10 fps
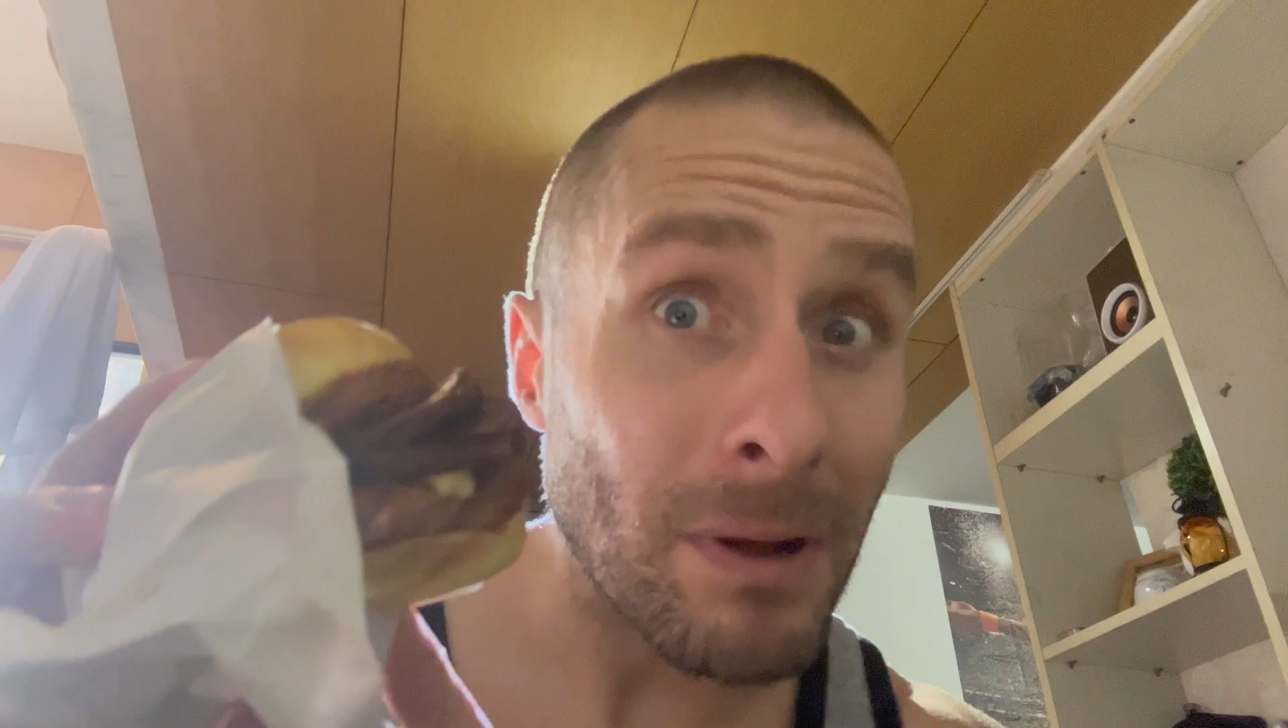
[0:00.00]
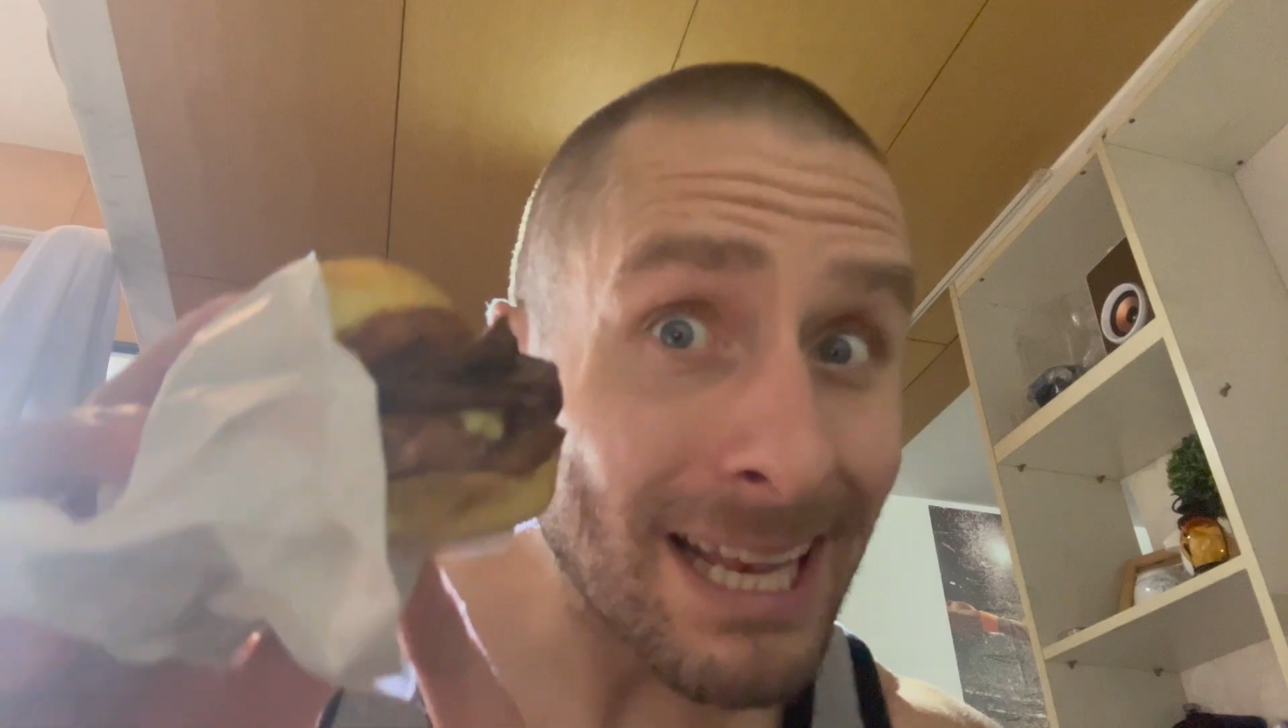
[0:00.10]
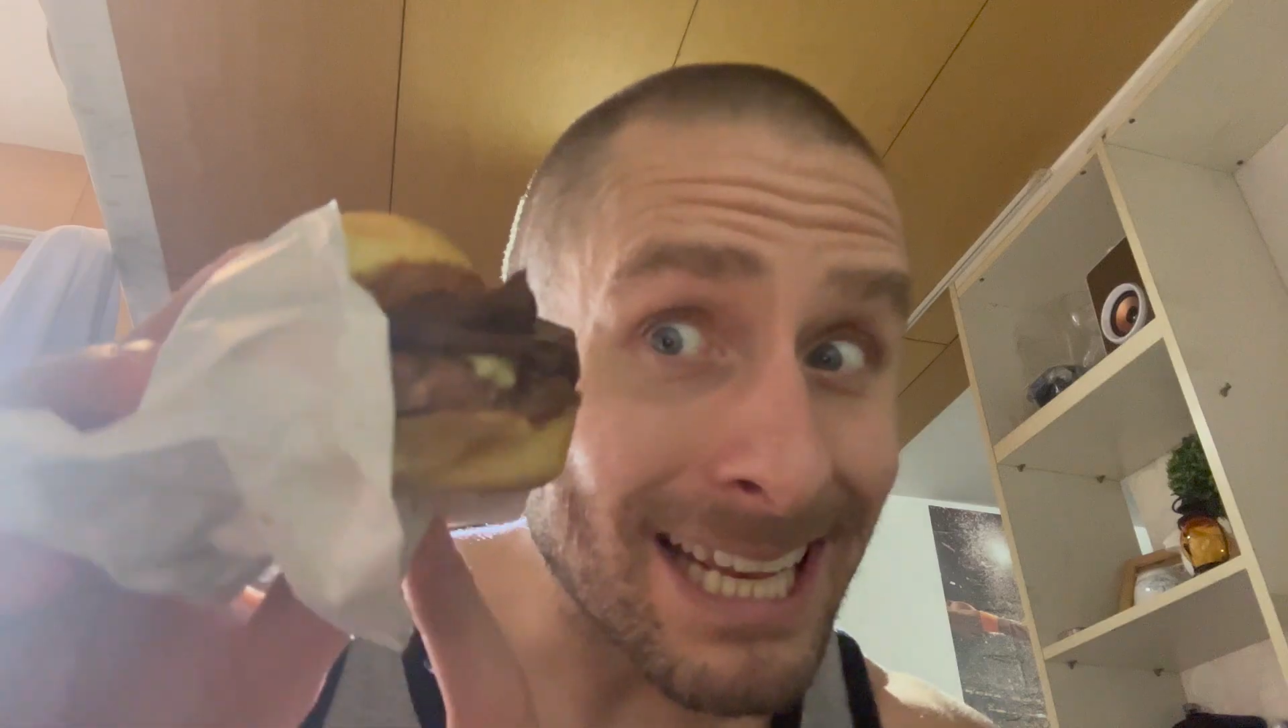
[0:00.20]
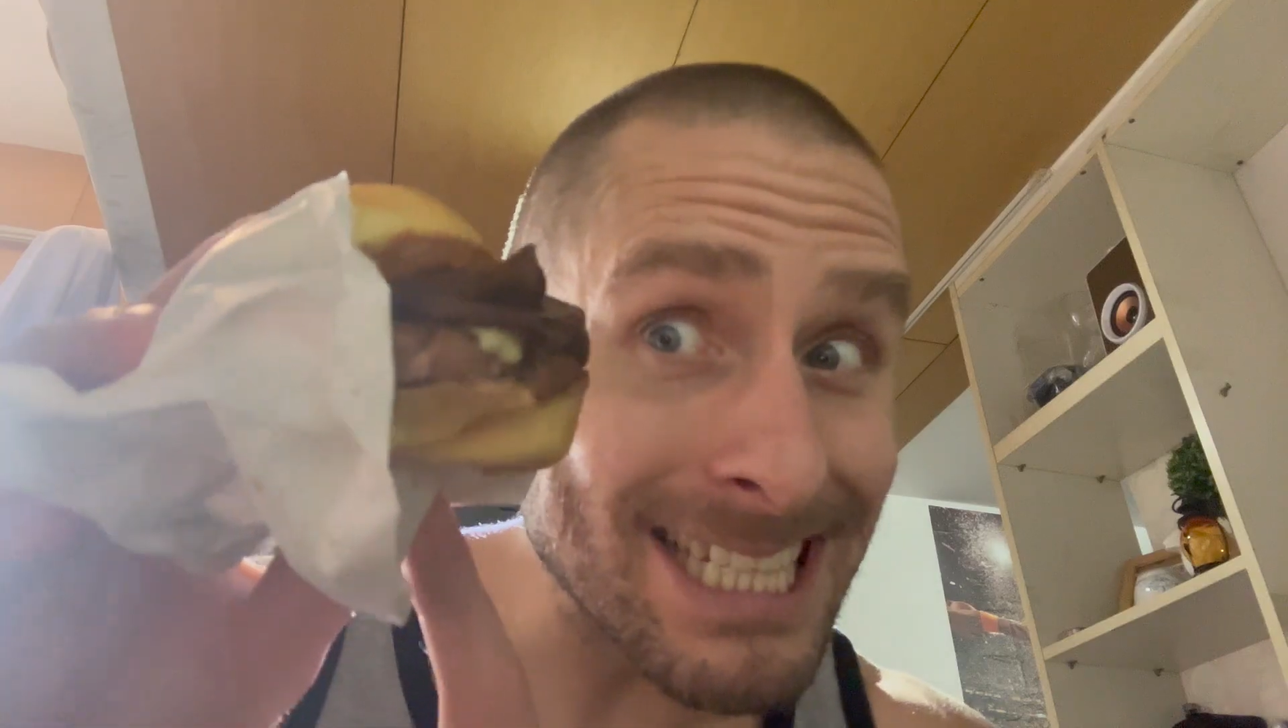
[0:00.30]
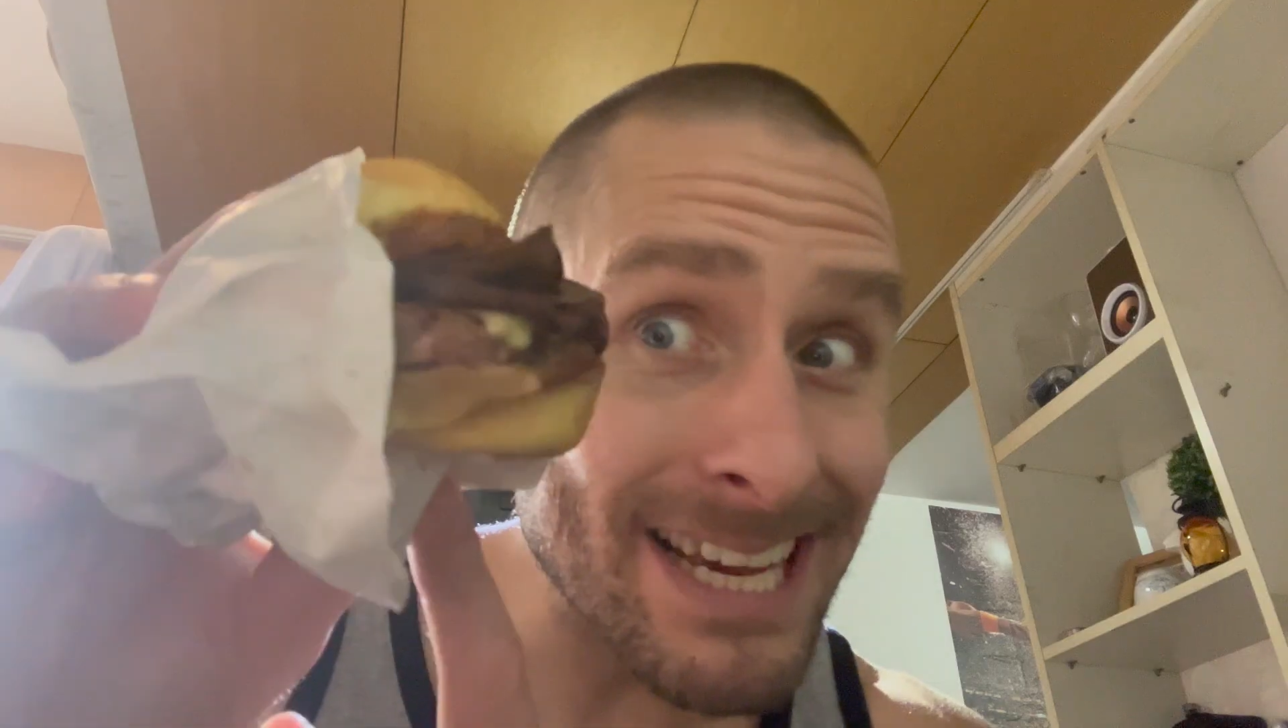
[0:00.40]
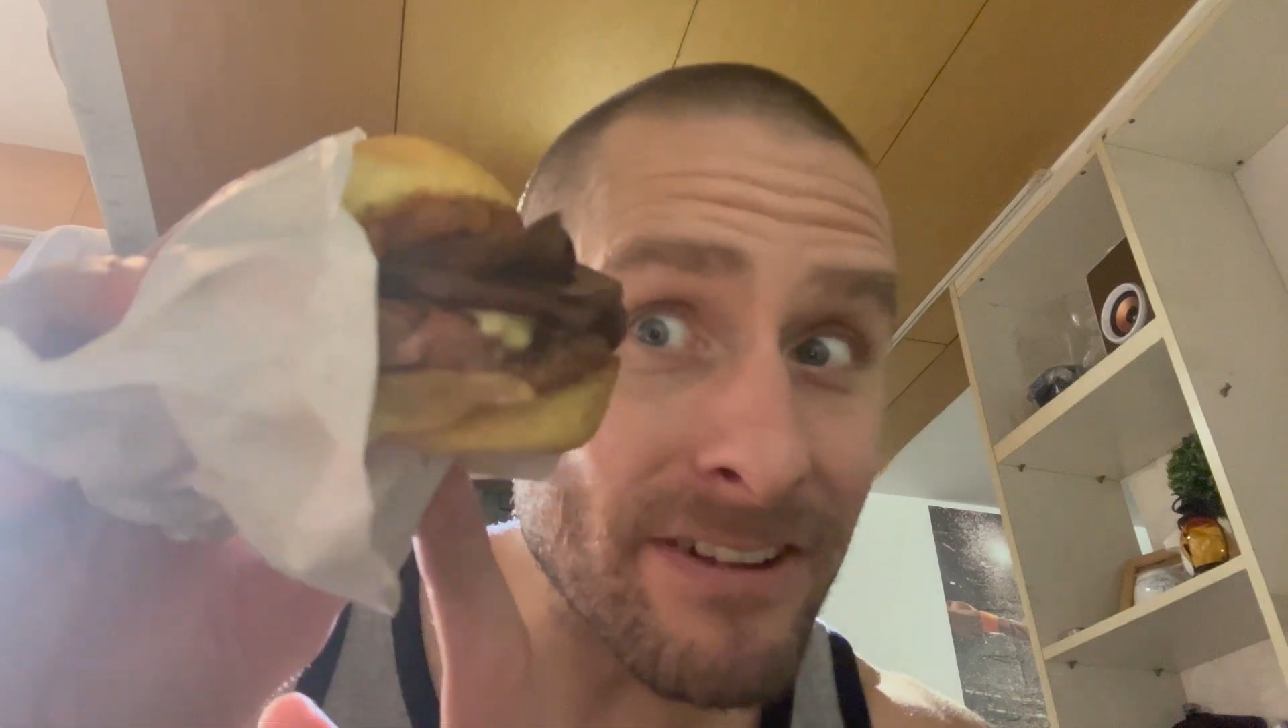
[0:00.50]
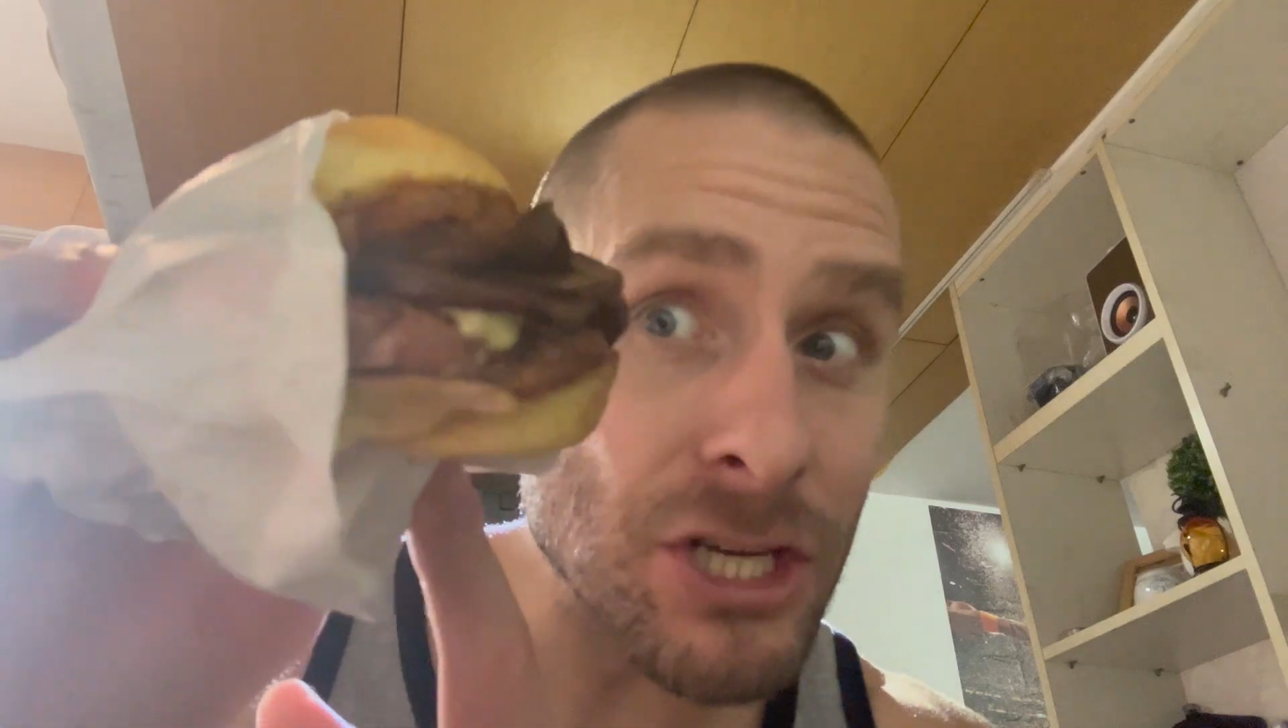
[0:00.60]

Let's give it